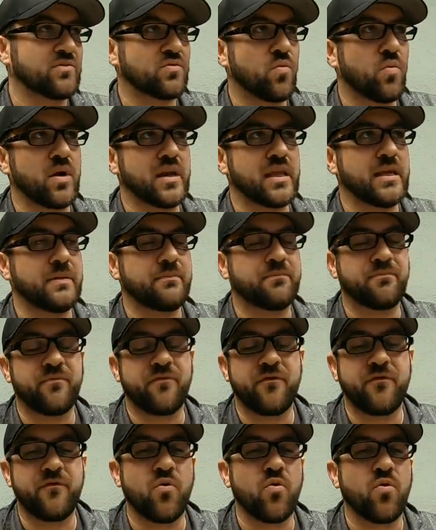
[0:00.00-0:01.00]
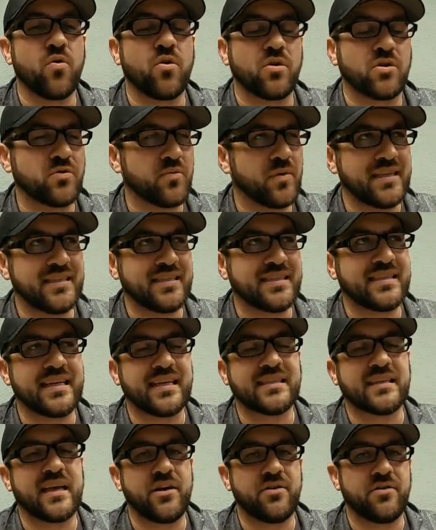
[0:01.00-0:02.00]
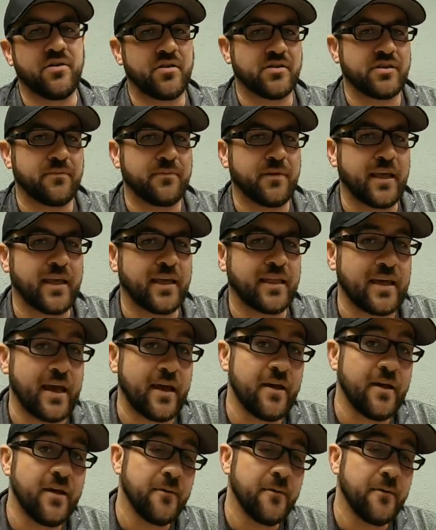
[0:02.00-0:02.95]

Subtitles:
24 or 2600 or something like that.